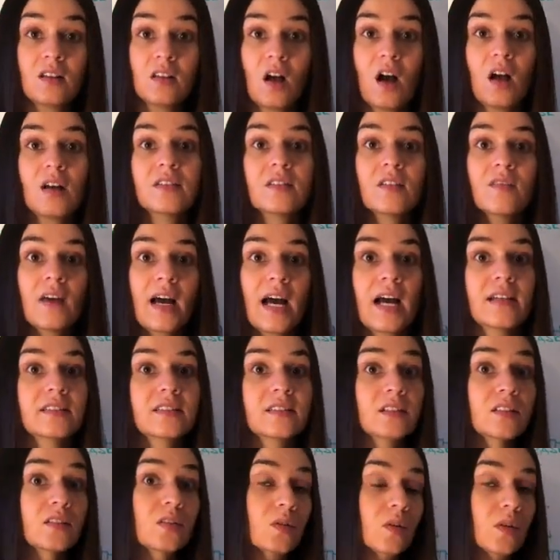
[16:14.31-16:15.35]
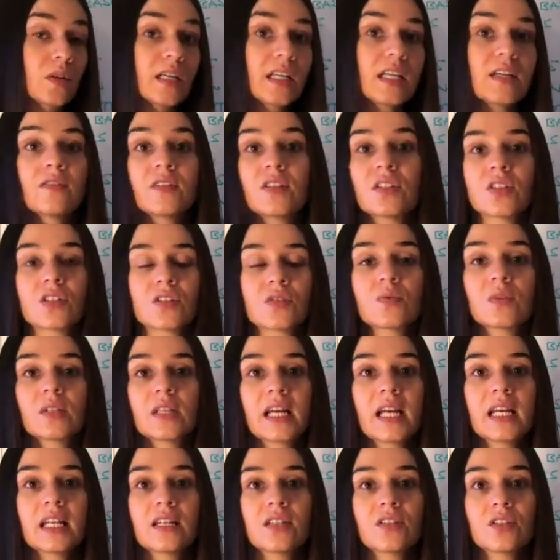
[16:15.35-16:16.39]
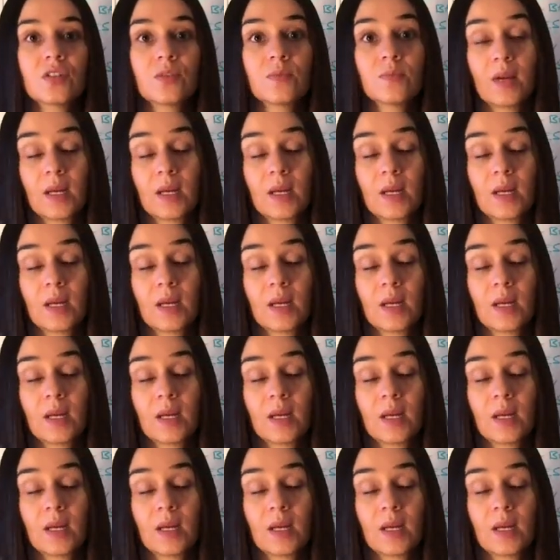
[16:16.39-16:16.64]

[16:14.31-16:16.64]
loss of acid, or even just related to